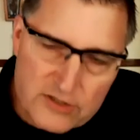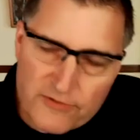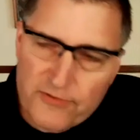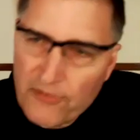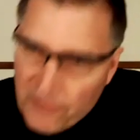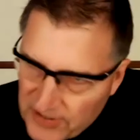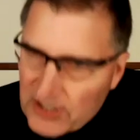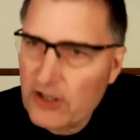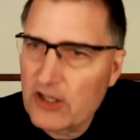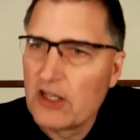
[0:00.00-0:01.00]
to
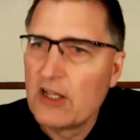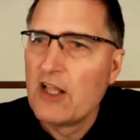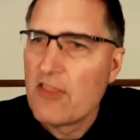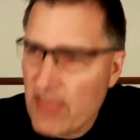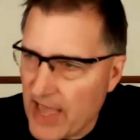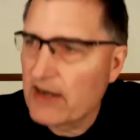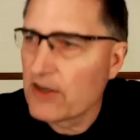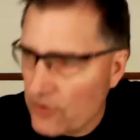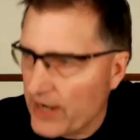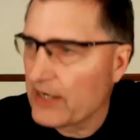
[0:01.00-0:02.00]
fulfill
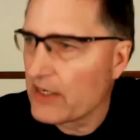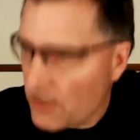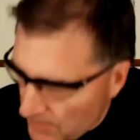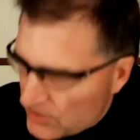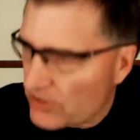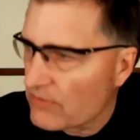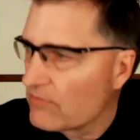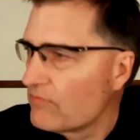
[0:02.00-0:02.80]
that great commission.